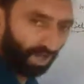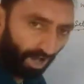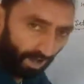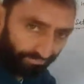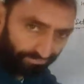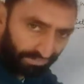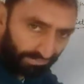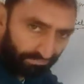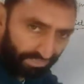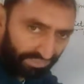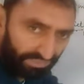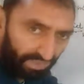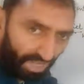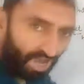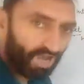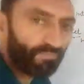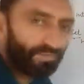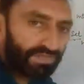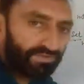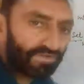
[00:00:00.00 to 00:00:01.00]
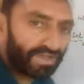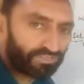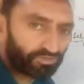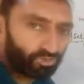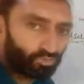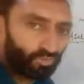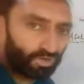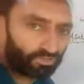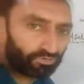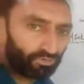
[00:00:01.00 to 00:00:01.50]
Offset means how many bytes
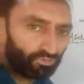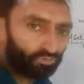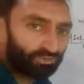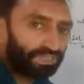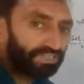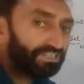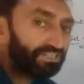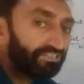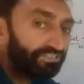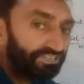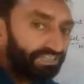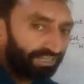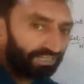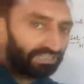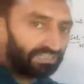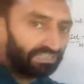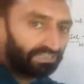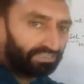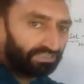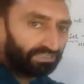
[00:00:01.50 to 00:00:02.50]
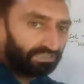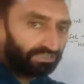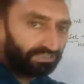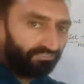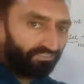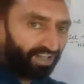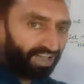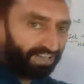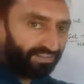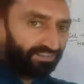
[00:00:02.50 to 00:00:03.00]
you want to move the cursor in
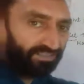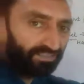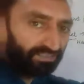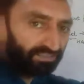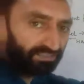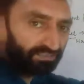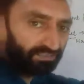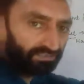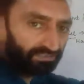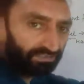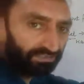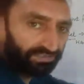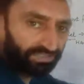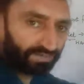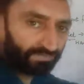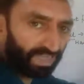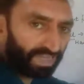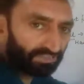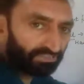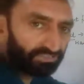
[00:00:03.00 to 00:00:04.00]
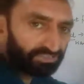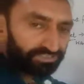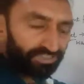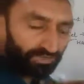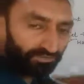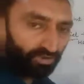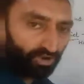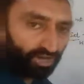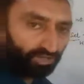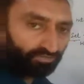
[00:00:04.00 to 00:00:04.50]
the file, either backwards
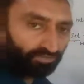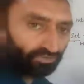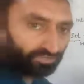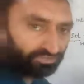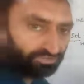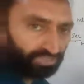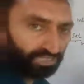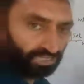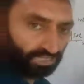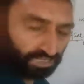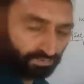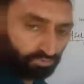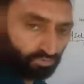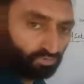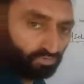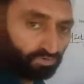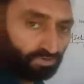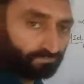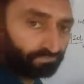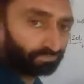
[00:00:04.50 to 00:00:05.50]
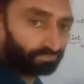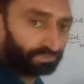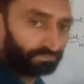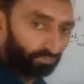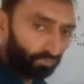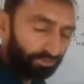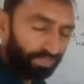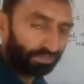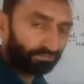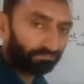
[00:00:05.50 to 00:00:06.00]
or forwards. If you
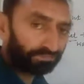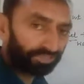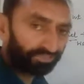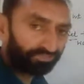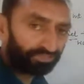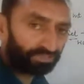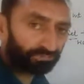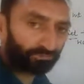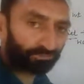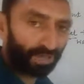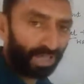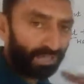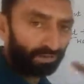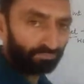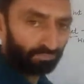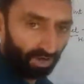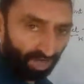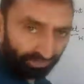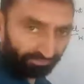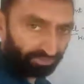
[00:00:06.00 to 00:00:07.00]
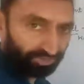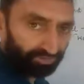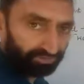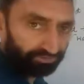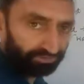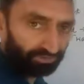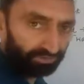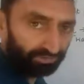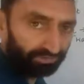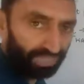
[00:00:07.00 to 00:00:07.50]
move the cursor forwards,
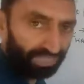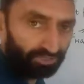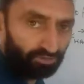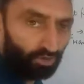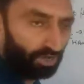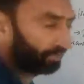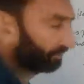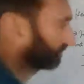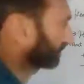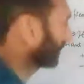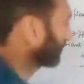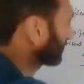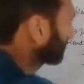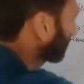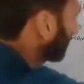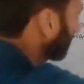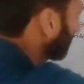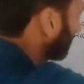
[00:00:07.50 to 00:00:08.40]
then you have to specify